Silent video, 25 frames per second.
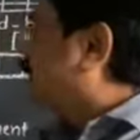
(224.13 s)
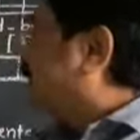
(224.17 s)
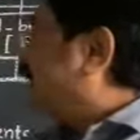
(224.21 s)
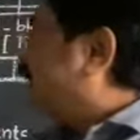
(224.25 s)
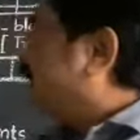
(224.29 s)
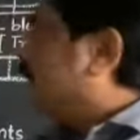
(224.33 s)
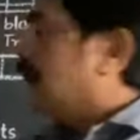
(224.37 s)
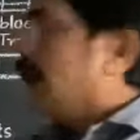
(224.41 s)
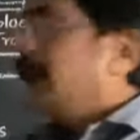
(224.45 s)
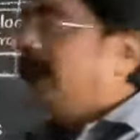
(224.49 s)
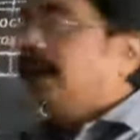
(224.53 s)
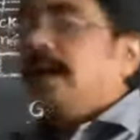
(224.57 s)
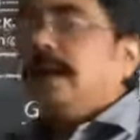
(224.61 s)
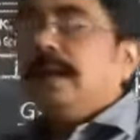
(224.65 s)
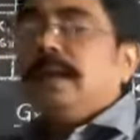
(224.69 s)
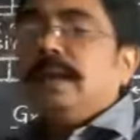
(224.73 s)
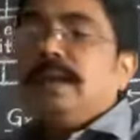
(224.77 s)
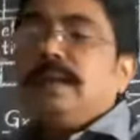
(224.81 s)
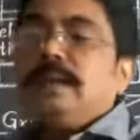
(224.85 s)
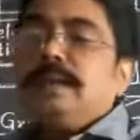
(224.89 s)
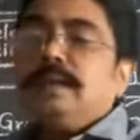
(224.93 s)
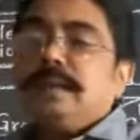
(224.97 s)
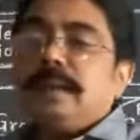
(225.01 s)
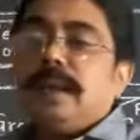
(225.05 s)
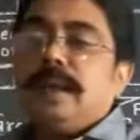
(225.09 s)
6
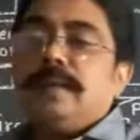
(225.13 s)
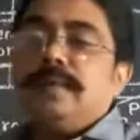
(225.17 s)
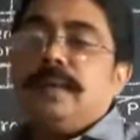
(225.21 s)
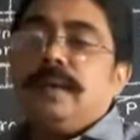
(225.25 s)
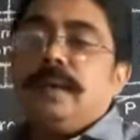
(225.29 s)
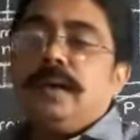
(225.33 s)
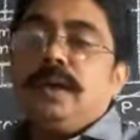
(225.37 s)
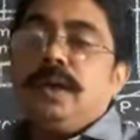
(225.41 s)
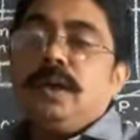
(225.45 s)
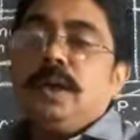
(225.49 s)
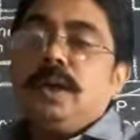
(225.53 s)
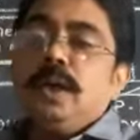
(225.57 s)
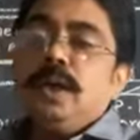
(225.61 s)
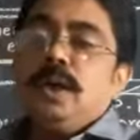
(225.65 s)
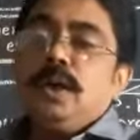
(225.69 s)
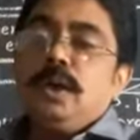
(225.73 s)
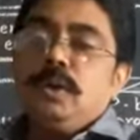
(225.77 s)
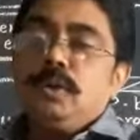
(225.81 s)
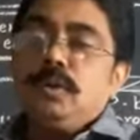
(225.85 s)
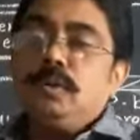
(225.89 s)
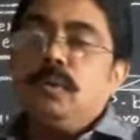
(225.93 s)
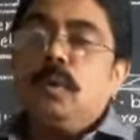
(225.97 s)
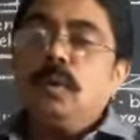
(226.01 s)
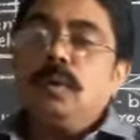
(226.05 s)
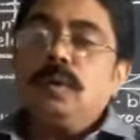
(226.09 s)
and 7.
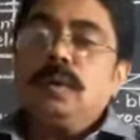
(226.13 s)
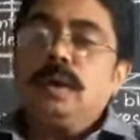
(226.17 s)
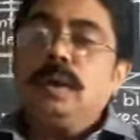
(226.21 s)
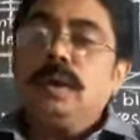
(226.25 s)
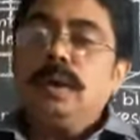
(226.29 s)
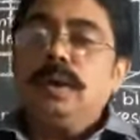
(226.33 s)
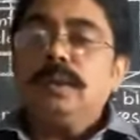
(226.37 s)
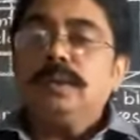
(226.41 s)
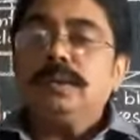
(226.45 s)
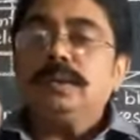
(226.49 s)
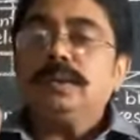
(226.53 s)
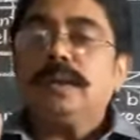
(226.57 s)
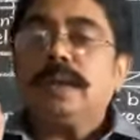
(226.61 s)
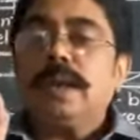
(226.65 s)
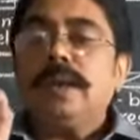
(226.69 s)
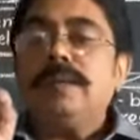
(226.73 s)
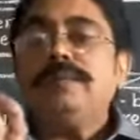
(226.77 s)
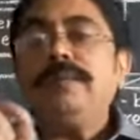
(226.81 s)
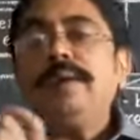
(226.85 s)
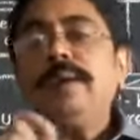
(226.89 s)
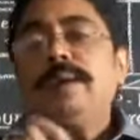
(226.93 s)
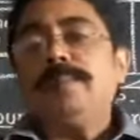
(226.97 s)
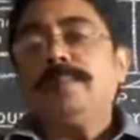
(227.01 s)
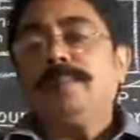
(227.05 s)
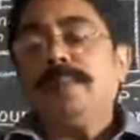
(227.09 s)
Total
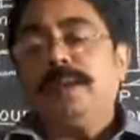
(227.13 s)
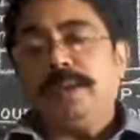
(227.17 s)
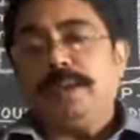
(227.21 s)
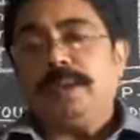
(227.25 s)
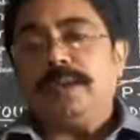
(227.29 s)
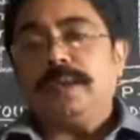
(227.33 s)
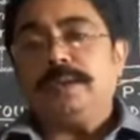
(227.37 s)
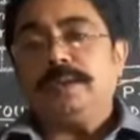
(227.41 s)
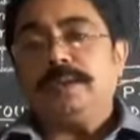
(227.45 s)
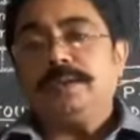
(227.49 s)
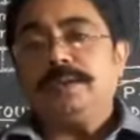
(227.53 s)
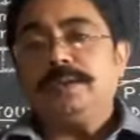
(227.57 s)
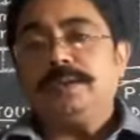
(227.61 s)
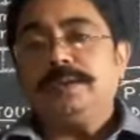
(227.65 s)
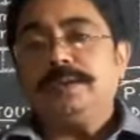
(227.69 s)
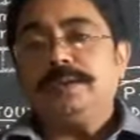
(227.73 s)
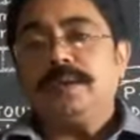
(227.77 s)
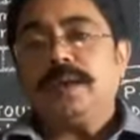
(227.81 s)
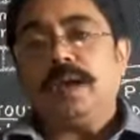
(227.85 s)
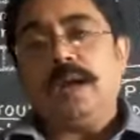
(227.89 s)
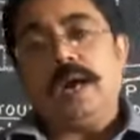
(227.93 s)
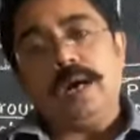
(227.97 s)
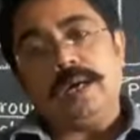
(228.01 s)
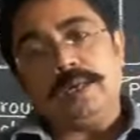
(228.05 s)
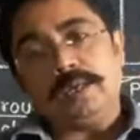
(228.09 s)
7 periods
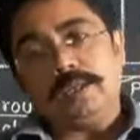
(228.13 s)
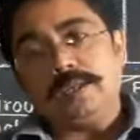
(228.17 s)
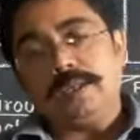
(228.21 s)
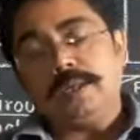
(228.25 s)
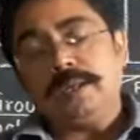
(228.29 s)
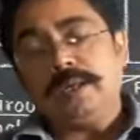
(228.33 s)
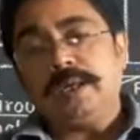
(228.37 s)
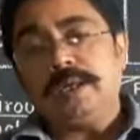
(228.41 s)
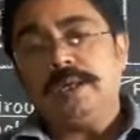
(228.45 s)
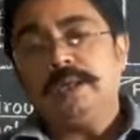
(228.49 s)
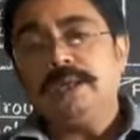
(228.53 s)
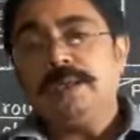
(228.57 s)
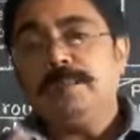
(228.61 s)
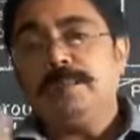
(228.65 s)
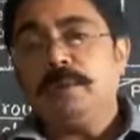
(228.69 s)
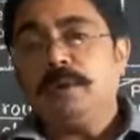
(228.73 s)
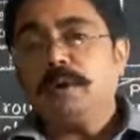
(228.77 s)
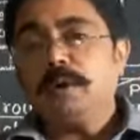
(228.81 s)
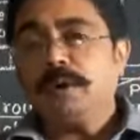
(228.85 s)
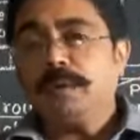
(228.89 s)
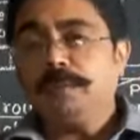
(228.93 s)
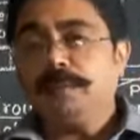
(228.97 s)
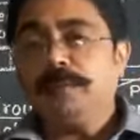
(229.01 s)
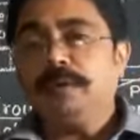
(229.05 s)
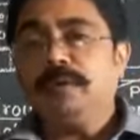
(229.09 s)
are there in the
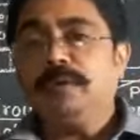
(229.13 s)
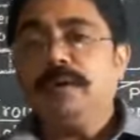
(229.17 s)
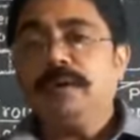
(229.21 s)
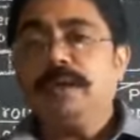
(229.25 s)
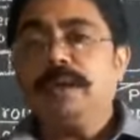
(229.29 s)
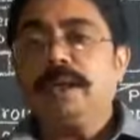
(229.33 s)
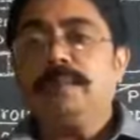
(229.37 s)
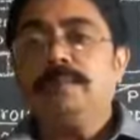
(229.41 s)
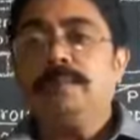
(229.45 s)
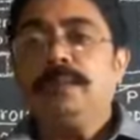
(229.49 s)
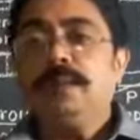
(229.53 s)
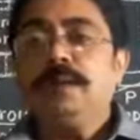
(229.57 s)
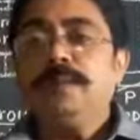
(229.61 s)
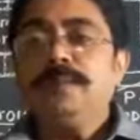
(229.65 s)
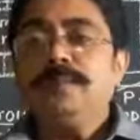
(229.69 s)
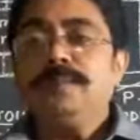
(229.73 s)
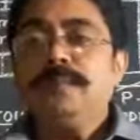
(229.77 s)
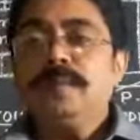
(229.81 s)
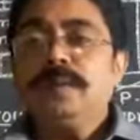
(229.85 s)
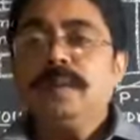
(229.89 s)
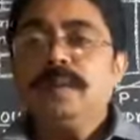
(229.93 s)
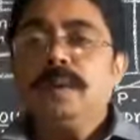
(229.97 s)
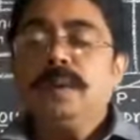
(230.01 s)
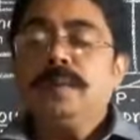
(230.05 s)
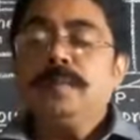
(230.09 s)
modern periodic
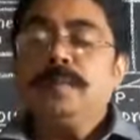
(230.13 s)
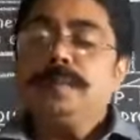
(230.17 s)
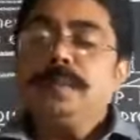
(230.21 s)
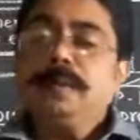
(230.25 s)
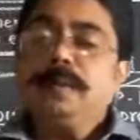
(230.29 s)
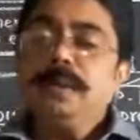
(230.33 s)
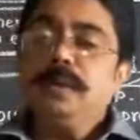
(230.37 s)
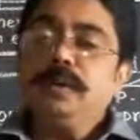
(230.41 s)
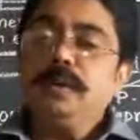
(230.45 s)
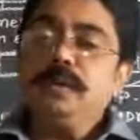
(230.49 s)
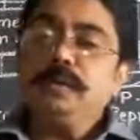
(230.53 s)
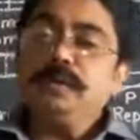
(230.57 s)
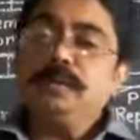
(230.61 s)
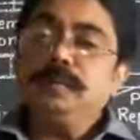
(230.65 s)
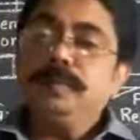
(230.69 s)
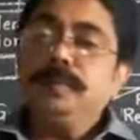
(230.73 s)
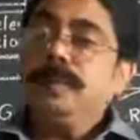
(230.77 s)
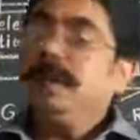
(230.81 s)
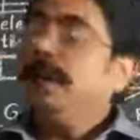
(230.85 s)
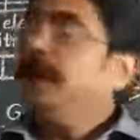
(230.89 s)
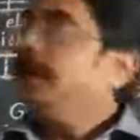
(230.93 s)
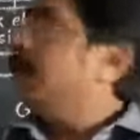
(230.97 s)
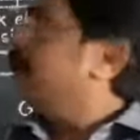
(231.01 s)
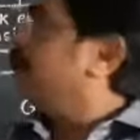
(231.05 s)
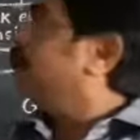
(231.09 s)
table.
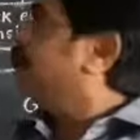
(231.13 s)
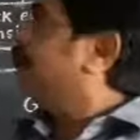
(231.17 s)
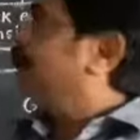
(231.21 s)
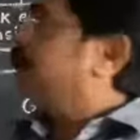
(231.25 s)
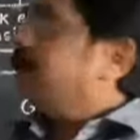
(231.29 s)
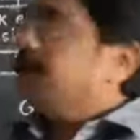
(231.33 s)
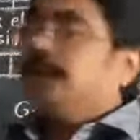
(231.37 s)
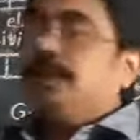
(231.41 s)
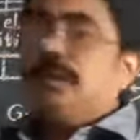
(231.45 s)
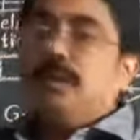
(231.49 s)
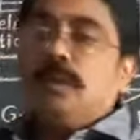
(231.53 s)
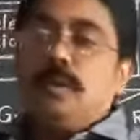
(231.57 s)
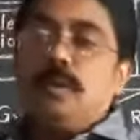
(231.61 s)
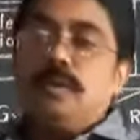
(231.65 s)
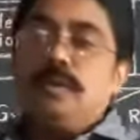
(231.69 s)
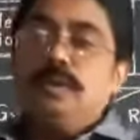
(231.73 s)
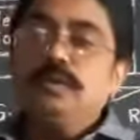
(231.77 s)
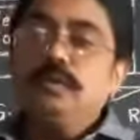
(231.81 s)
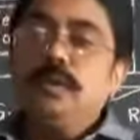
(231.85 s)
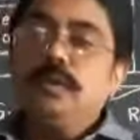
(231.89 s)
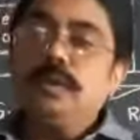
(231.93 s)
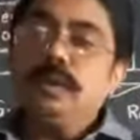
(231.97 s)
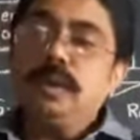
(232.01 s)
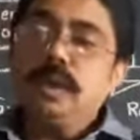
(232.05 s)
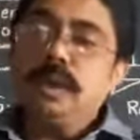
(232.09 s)
Periods means
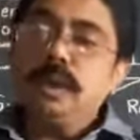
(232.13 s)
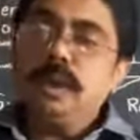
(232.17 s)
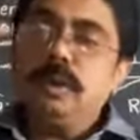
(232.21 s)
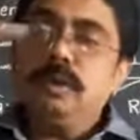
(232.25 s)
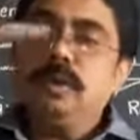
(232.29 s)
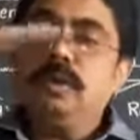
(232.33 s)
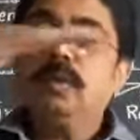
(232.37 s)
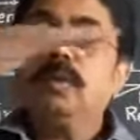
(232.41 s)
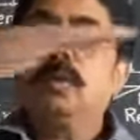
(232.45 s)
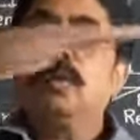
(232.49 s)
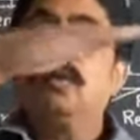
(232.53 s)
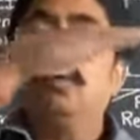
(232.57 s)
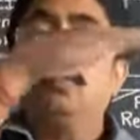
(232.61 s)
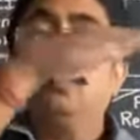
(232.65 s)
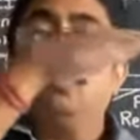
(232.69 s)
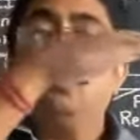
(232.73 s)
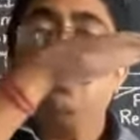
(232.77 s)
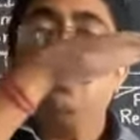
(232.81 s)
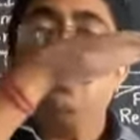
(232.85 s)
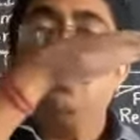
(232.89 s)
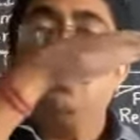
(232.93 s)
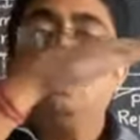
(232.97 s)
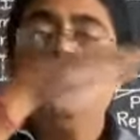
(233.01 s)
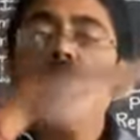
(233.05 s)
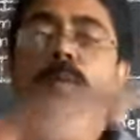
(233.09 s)
horizontal
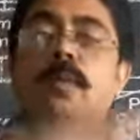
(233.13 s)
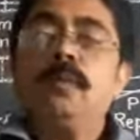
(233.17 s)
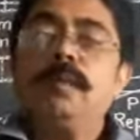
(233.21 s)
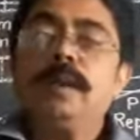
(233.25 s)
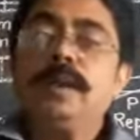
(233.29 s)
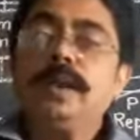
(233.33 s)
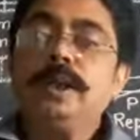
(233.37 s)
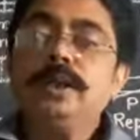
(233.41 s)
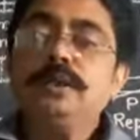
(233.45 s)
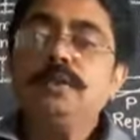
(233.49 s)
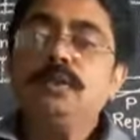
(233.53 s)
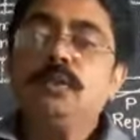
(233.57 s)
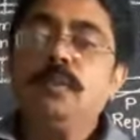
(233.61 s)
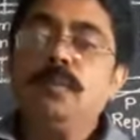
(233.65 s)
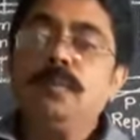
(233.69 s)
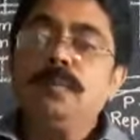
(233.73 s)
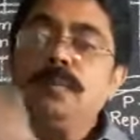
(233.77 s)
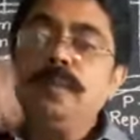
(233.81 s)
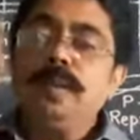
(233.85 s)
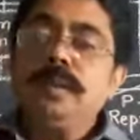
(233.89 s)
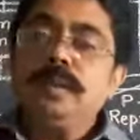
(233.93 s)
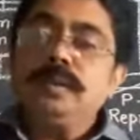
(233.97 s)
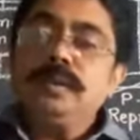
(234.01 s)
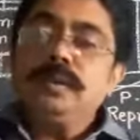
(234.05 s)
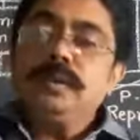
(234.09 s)
row, whereas group
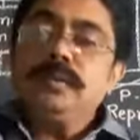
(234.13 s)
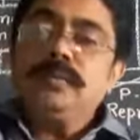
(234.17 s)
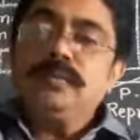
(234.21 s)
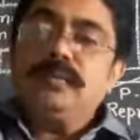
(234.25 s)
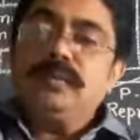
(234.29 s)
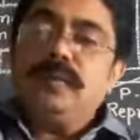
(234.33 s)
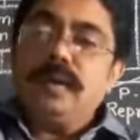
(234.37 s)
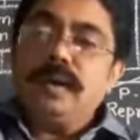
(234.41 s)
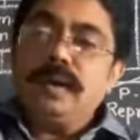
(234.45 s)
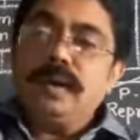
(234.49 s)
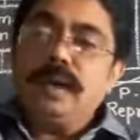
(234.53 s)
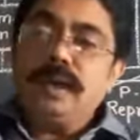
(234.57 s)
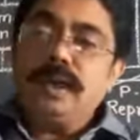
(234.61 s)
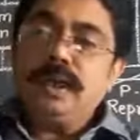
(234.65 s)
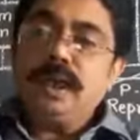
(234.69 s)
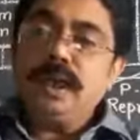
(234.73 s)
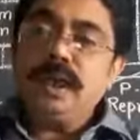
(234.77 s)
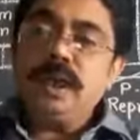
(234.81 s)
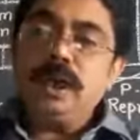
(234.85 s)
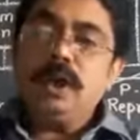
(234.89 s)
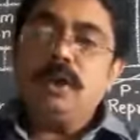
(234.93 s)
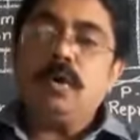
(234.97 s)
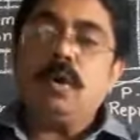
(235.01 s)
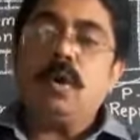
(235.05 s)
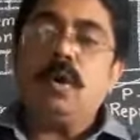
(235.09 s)
means
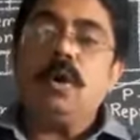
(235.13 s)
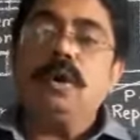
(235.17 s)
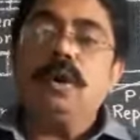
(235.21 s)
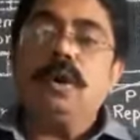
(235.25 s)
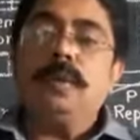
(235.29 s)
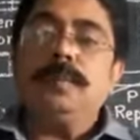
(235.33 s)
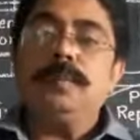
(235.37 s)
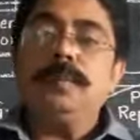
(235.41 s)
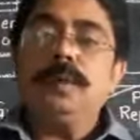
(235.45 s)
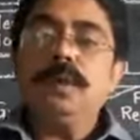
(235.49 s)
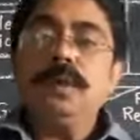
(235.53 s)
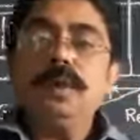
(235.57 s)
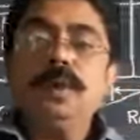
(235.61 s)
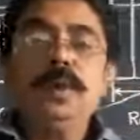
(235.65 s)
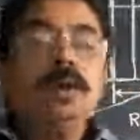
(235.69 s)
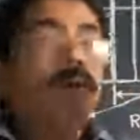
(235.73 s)
vertical column.